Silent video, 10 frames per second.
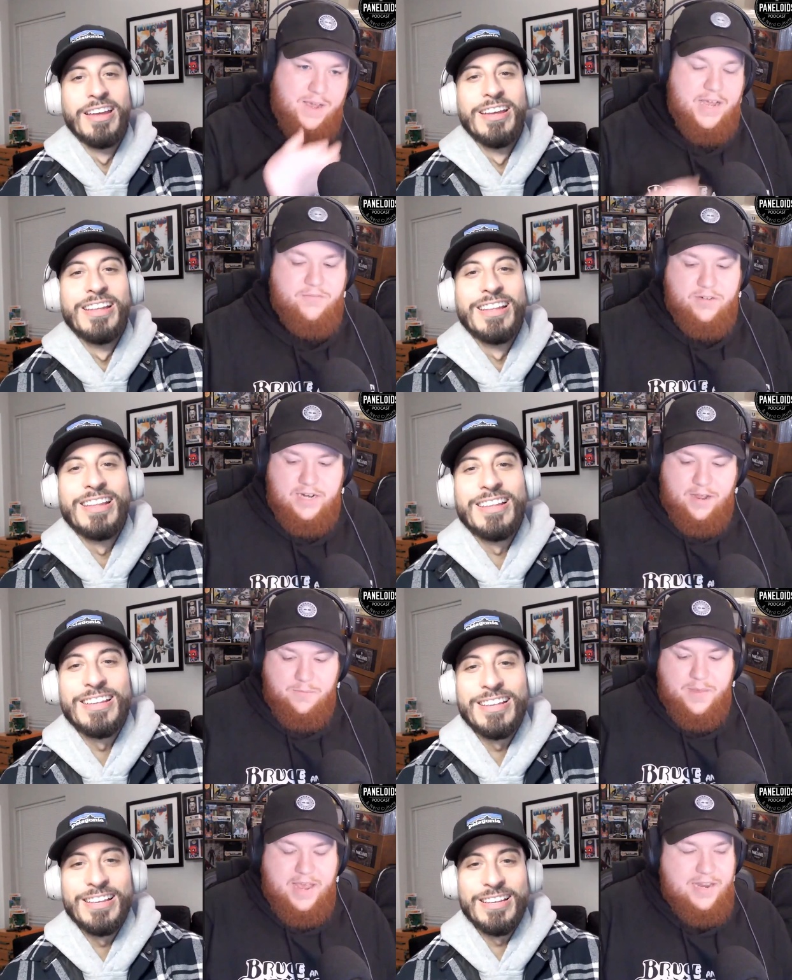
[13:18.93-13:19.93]
Speaker 1: I forgot how
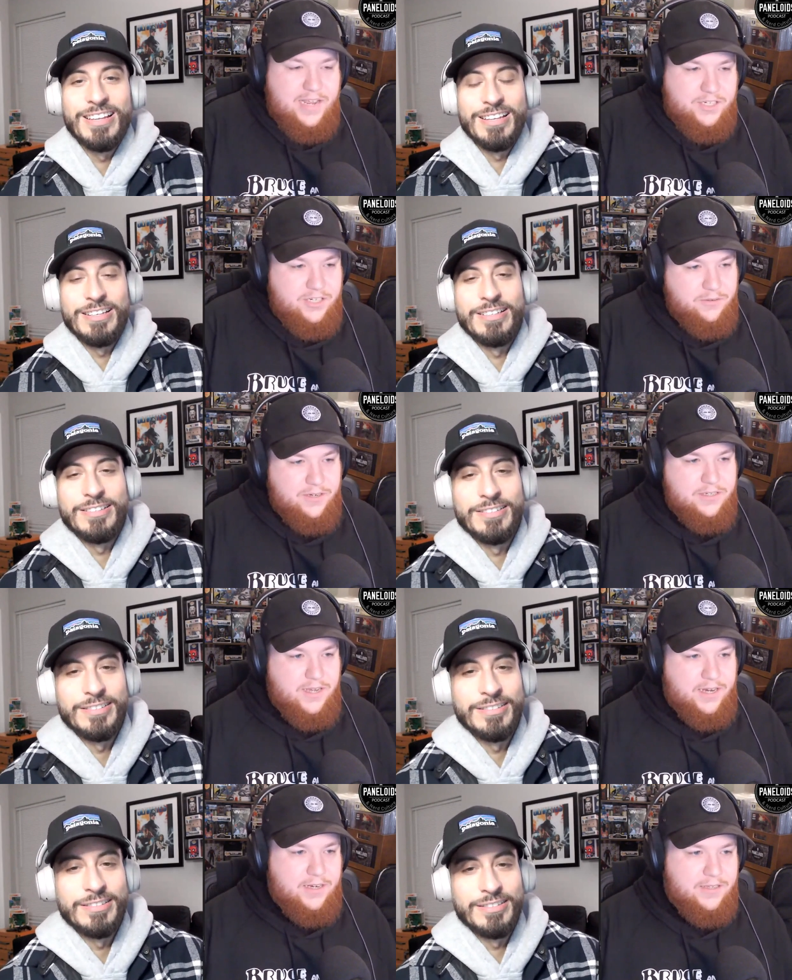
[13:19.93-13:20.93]
badass she was.
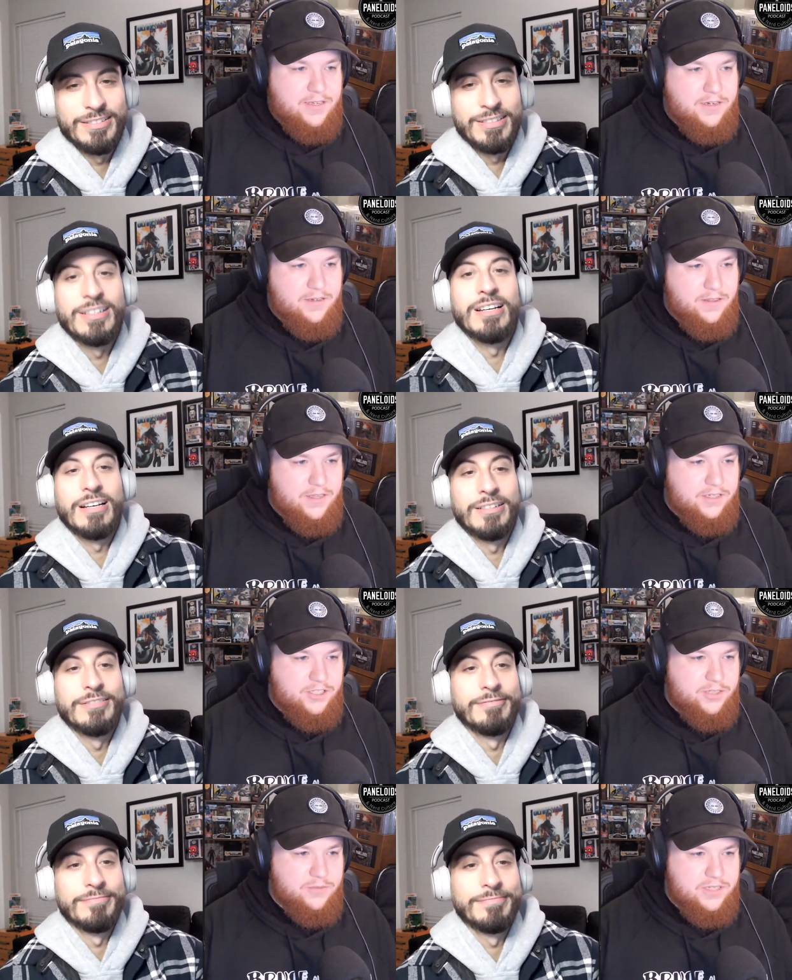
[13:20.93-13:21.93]
I didn't yeah. think
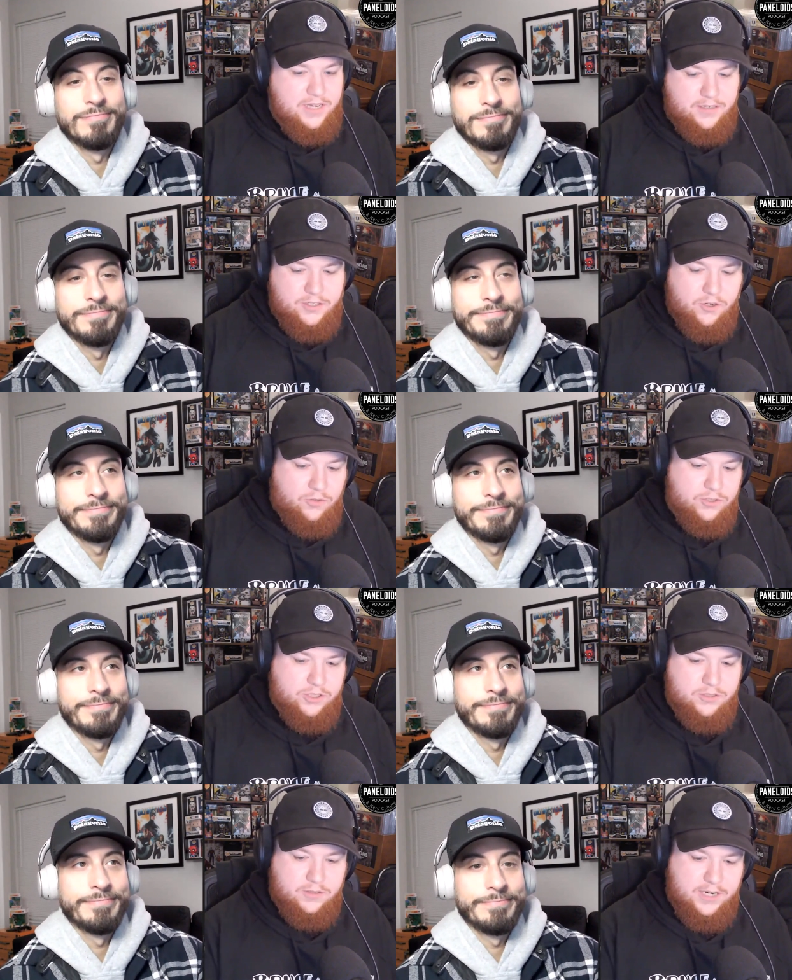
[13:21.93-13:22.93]
she was like
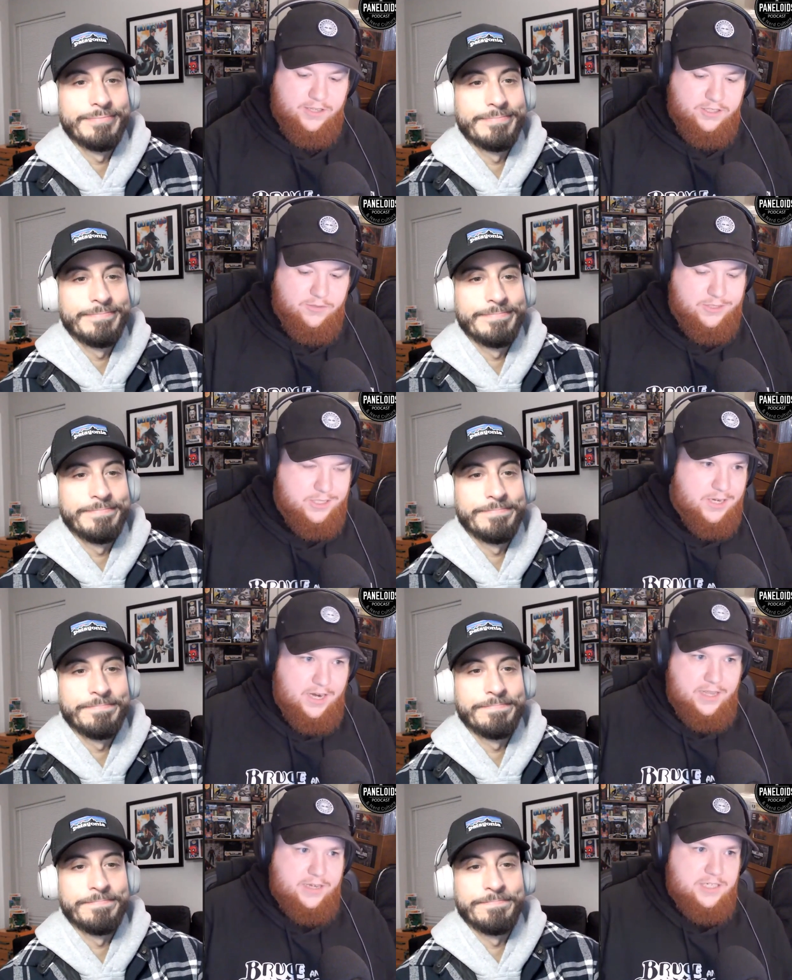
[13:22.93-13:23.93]
soldier. I thought she was just kind
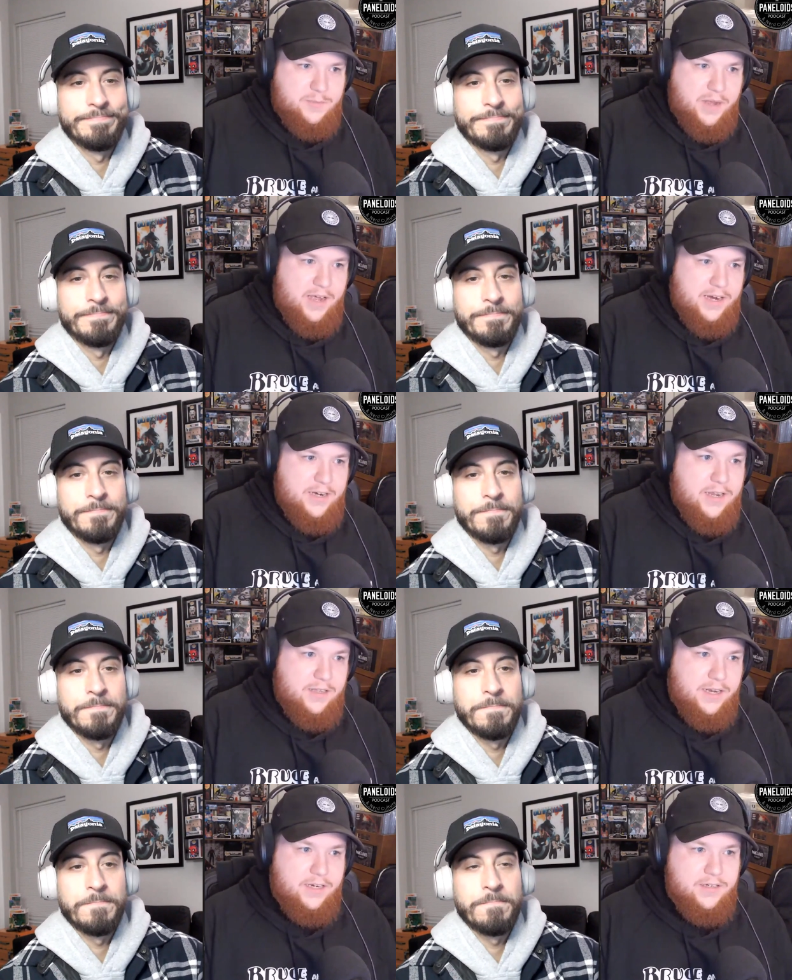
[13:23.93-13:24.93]
of like a spy, not
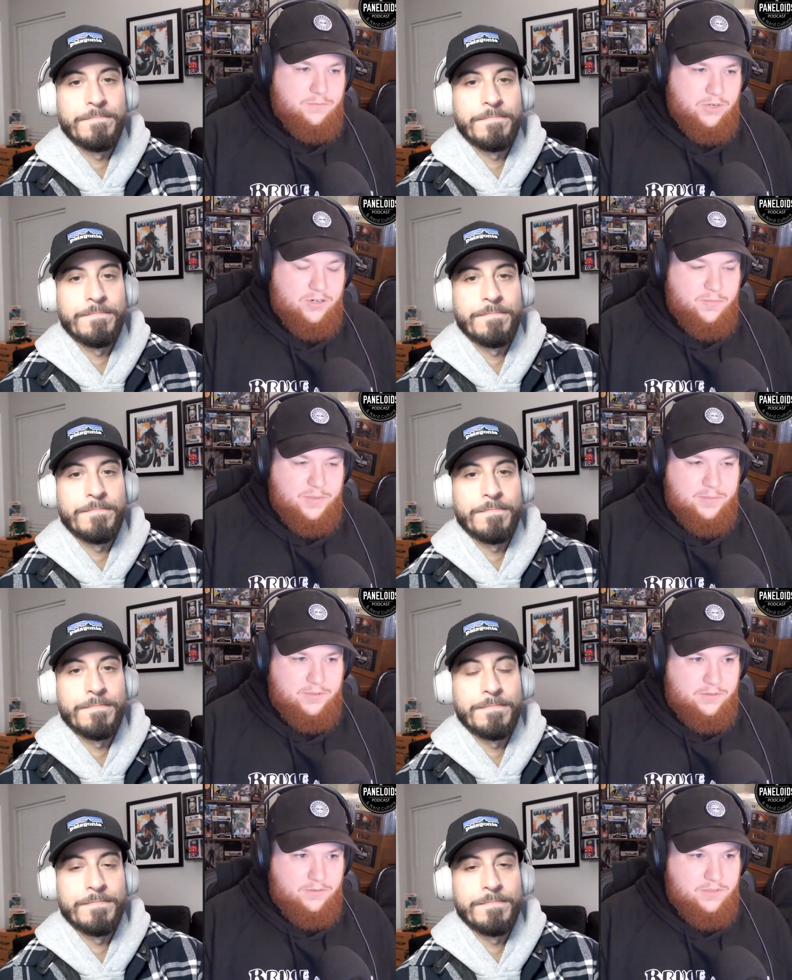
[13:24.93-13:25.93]
like murder
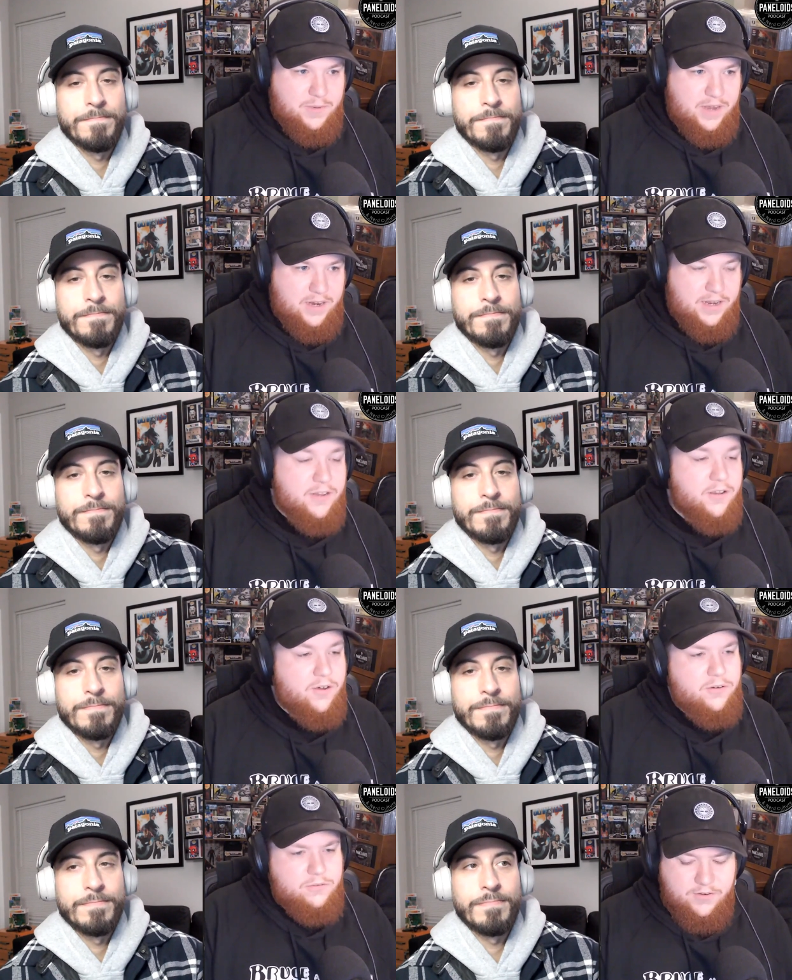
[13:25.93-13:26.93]
people spy. And
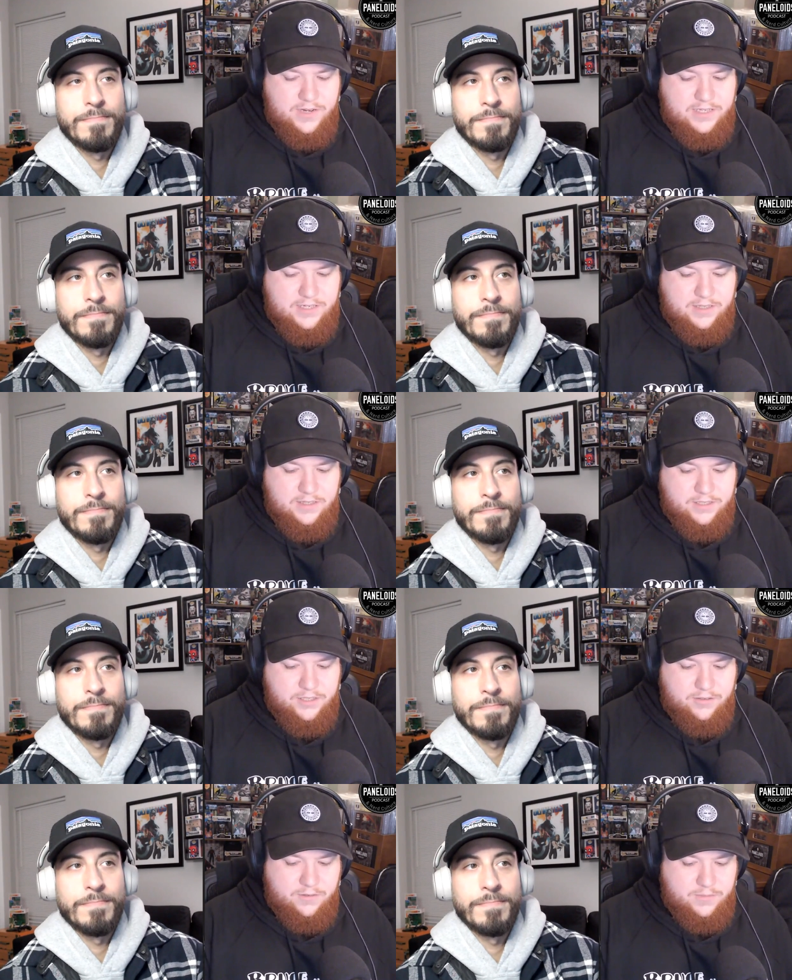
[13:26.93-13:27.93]
oh, you had said this
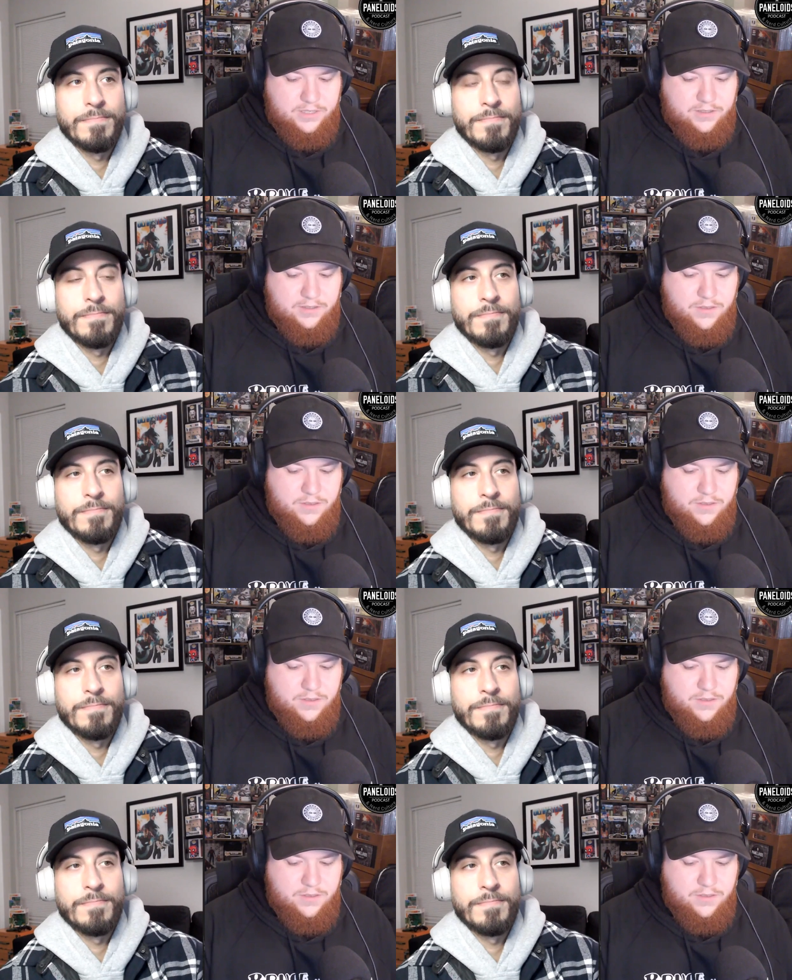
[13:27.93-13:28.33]
too to me.